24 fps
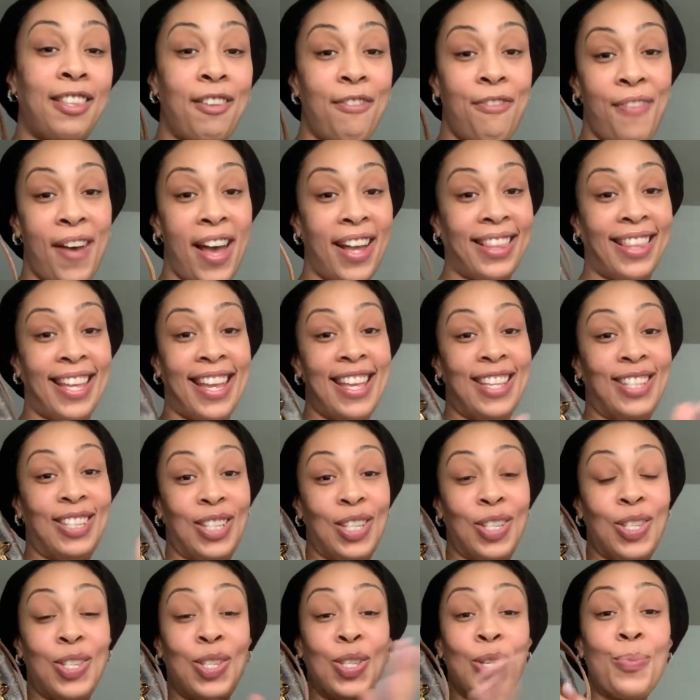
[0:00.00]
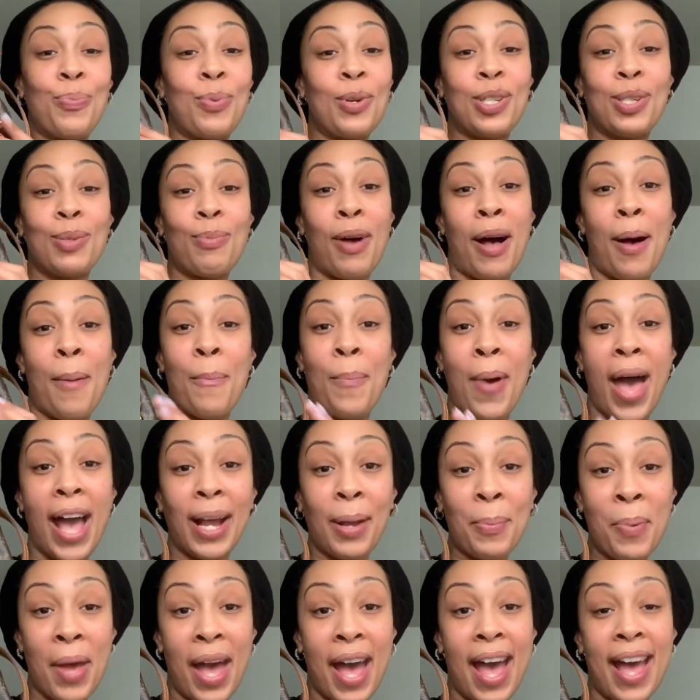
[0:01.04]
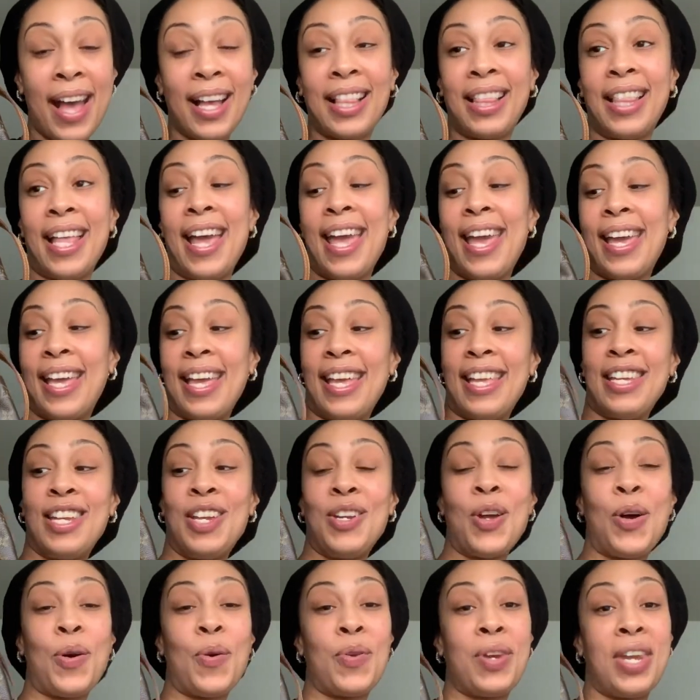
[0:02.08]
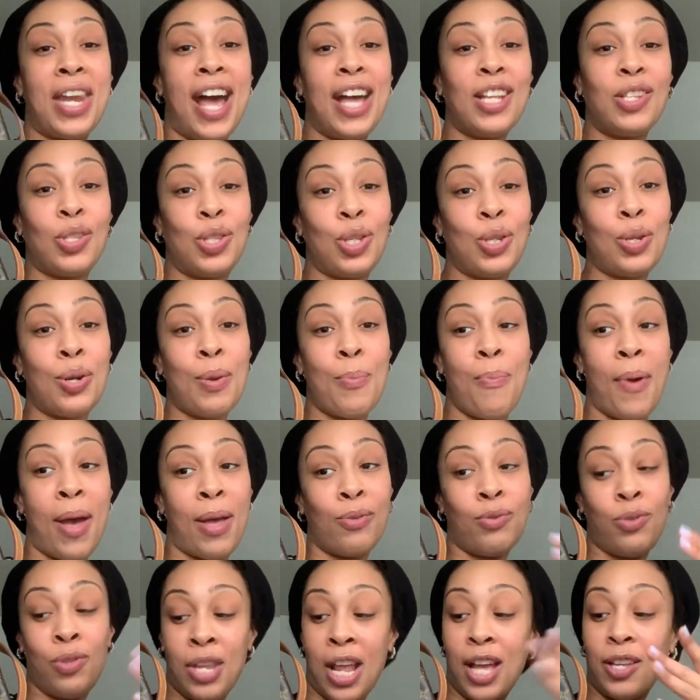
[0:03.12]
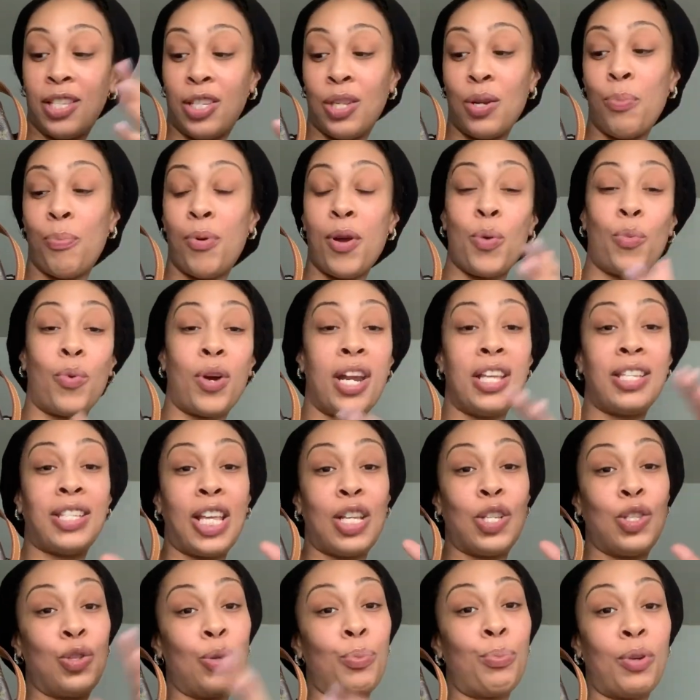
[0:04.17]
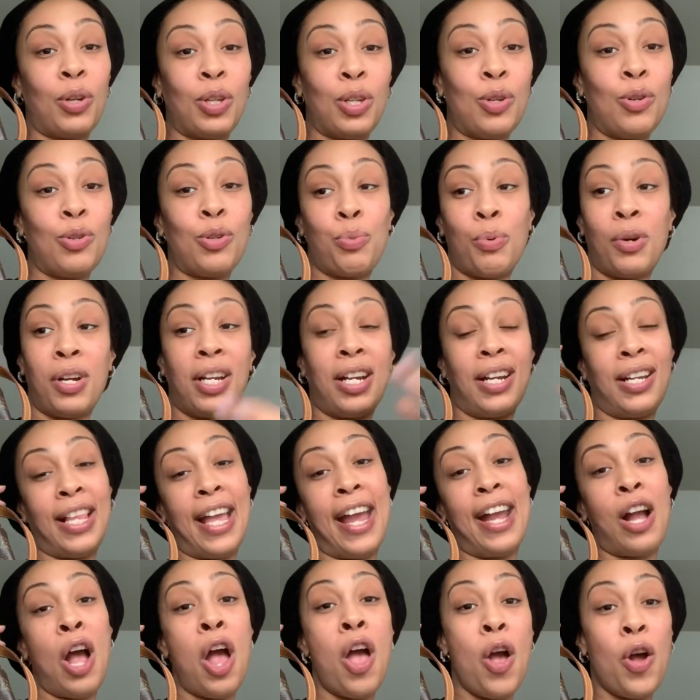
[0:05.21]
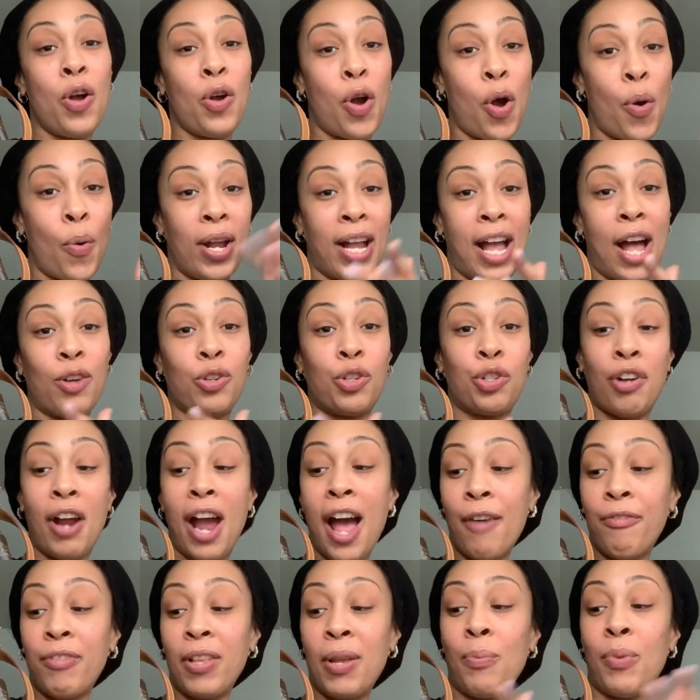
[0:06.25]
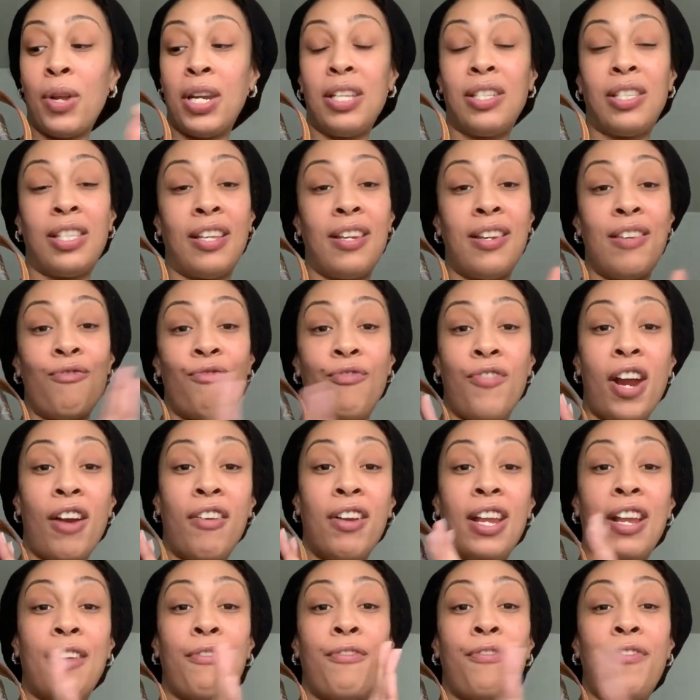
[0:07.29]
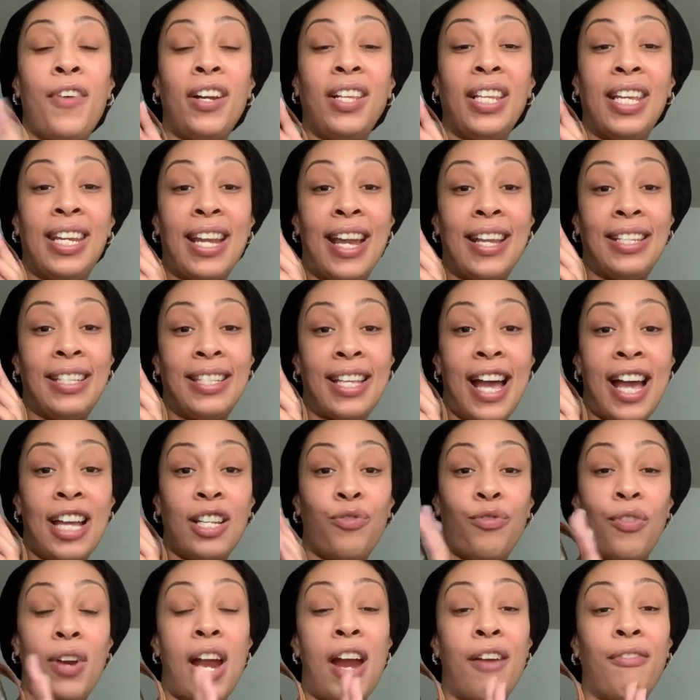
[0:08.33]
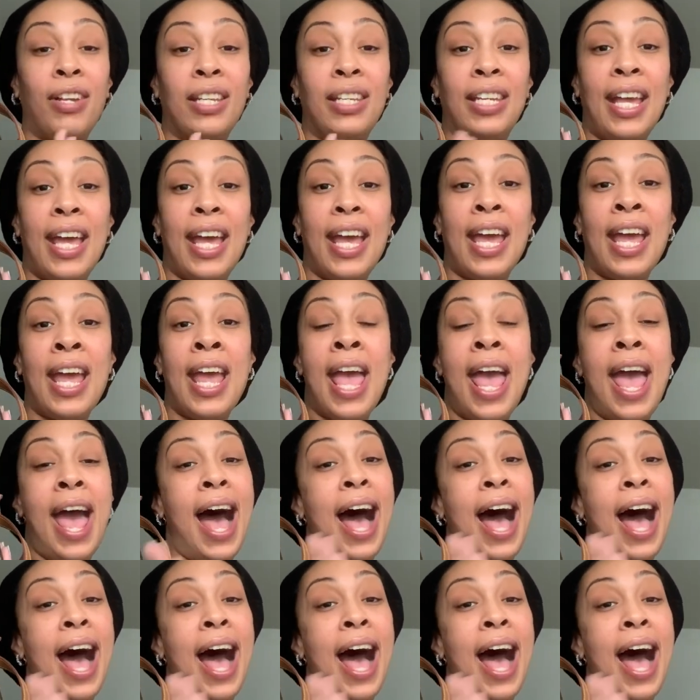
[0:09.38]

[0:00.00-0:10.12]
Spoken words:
the fact that it's a super small backpack, like, you know, not to the point where it's like super huge where you're like going out traveling, but it's a fairly nice size for every day.